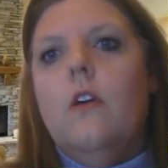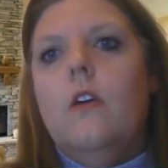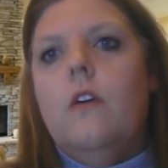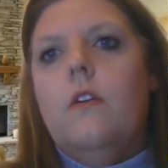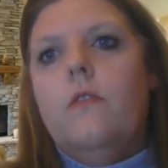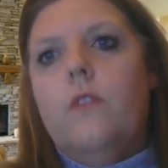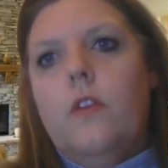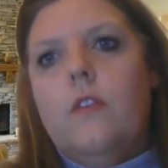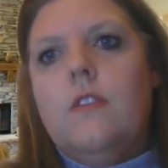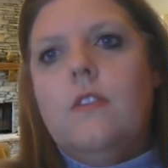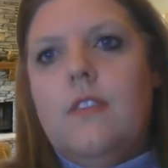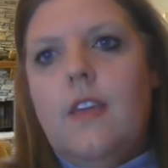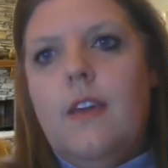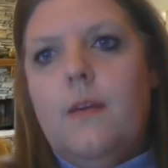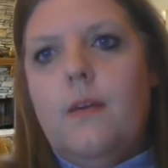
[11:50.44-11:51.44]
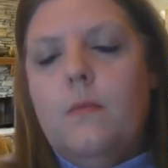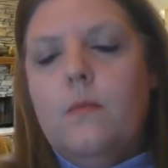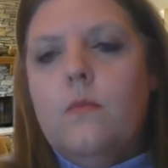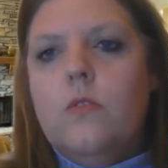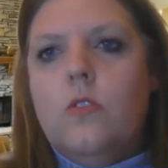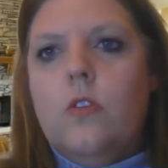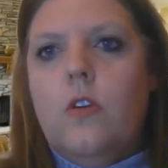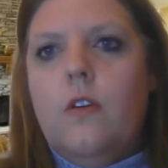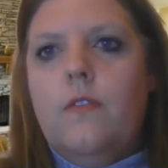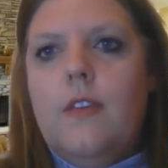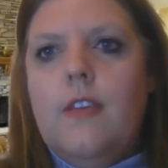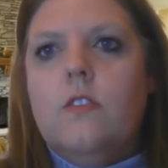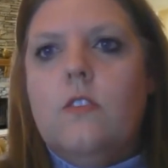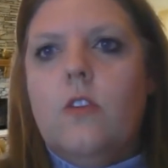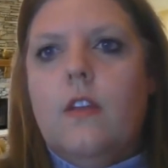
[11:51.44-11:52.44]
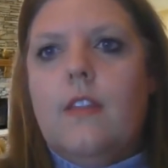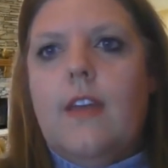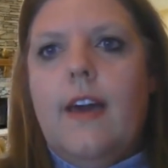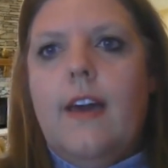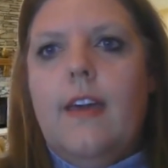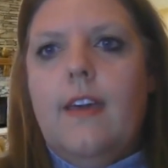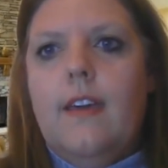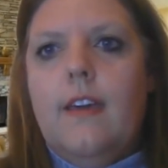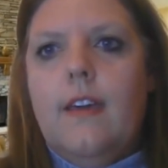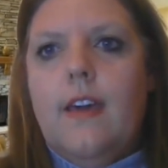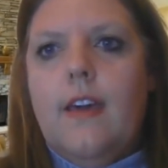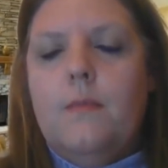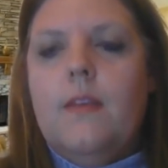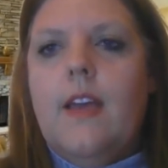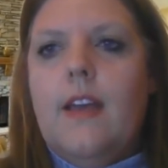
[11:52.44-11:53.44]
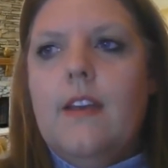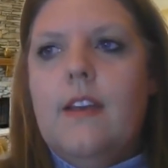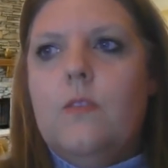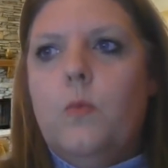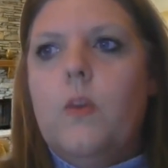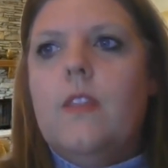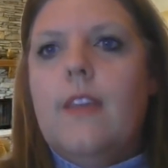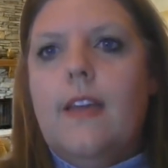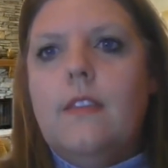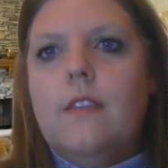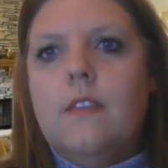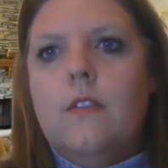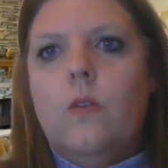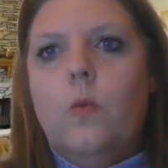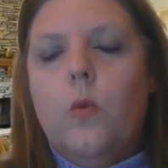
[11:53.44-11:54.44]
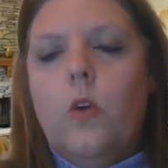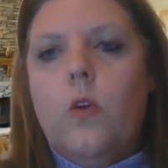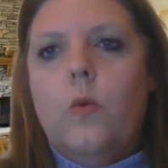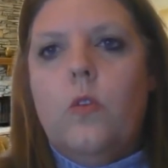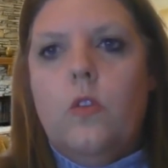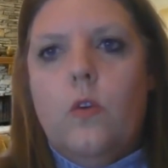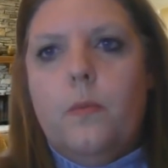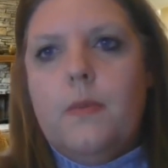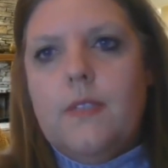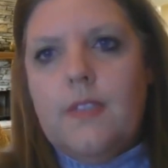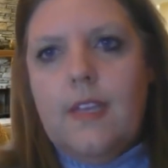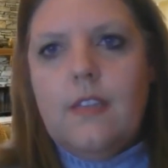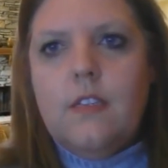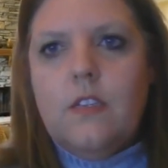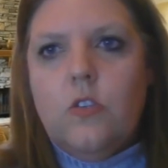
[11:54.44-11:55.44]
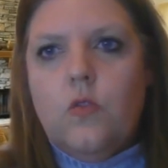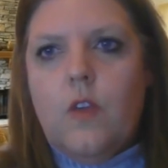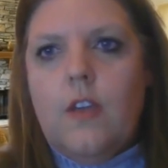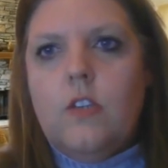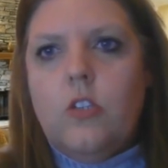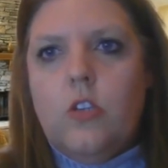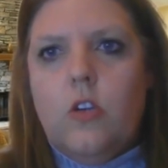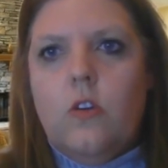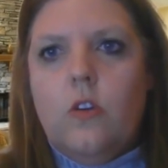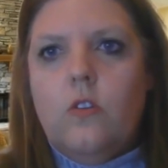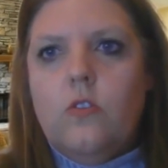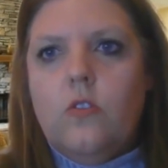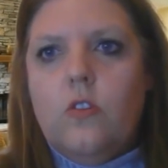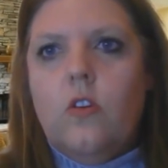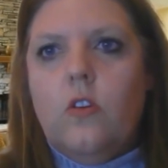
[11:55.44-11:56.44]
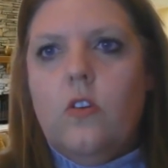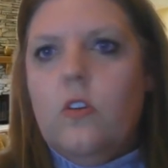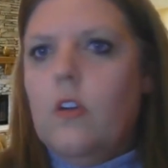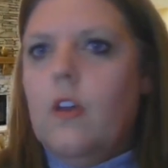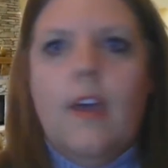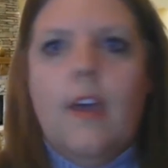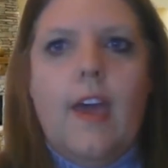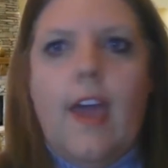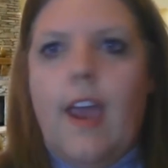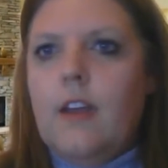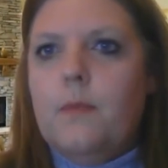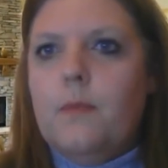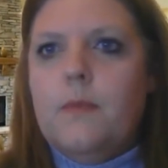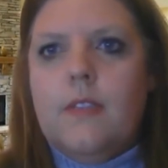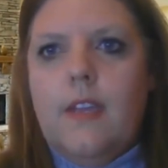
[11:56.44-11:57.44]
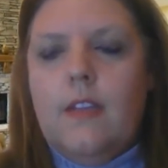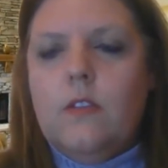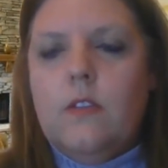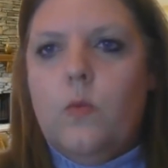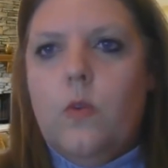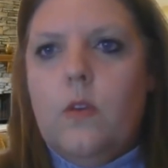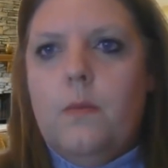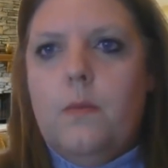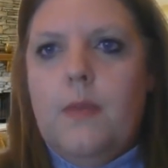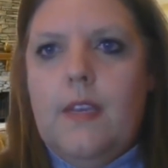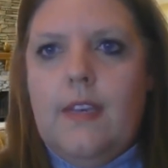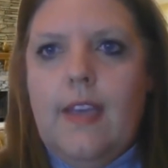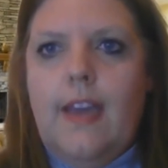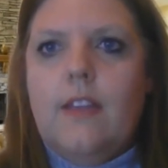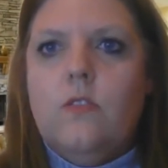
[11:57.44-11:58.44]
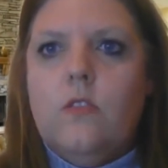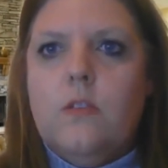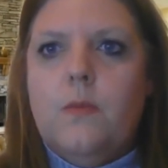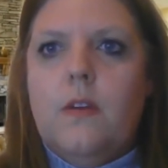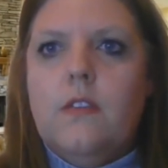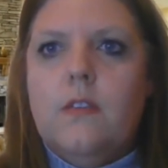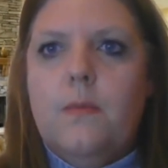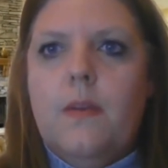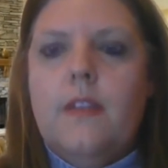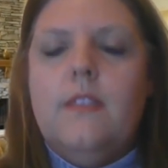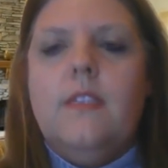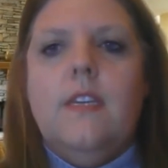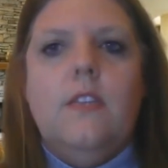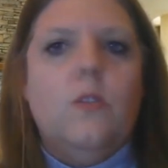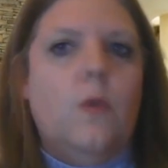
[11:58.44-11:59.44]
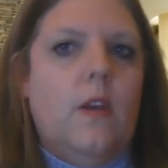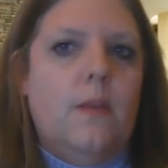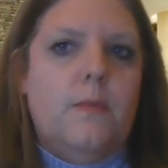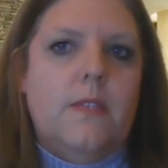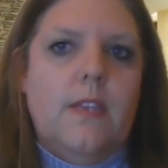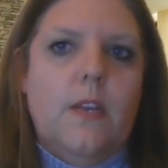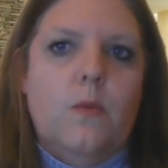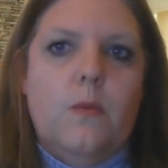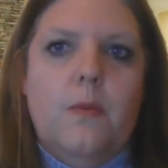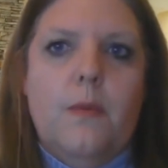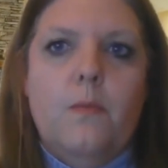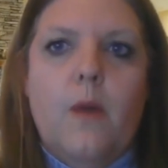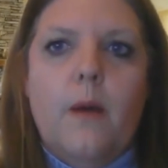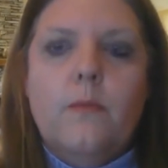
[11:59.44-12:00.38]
versus him? So if he's got the higher income, would that still work with your percentage ratio? So 80% would be dad's responsibility, 20% would be mom's